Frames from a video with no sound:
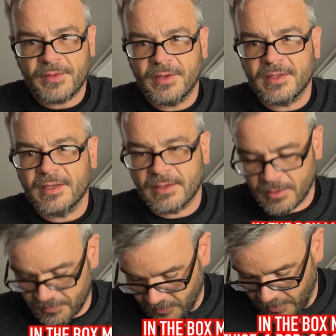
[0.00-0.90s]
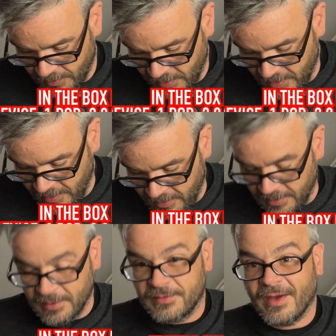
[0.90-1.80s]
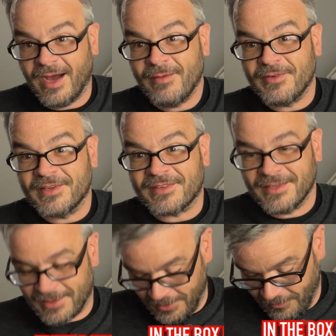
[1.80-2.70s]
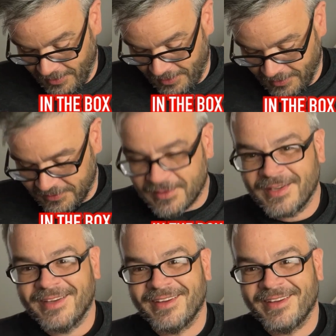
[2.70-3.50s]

thing that it comes with is obviously the device,